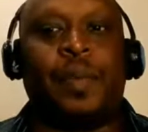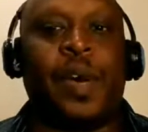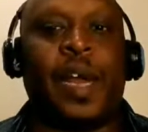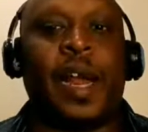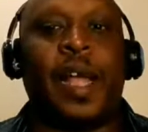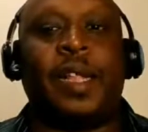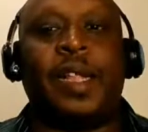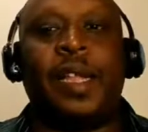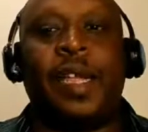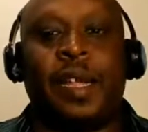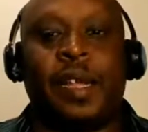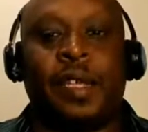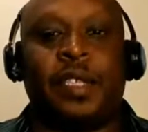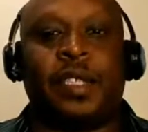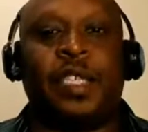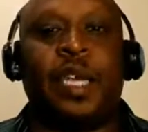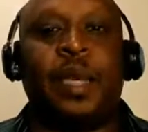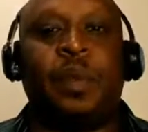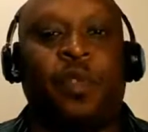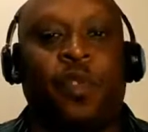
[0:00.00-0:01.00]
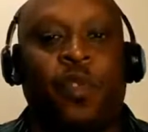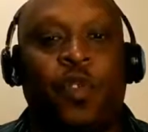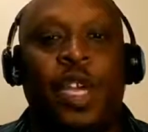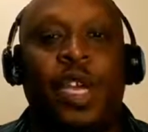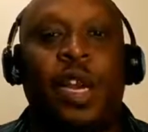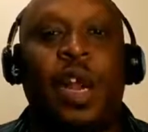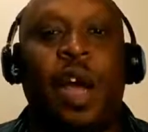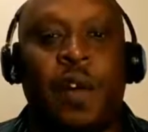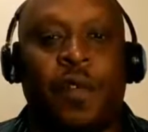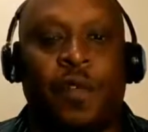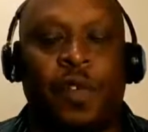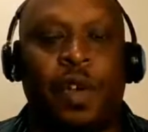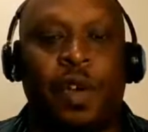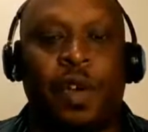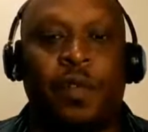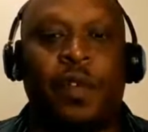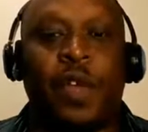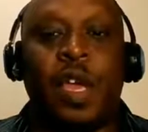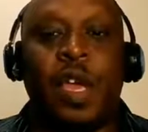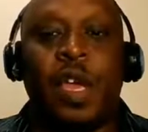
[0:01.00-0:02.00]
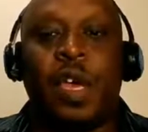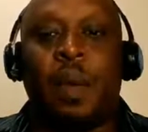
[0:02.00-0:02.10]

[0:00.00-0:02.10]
but I think teams feed off of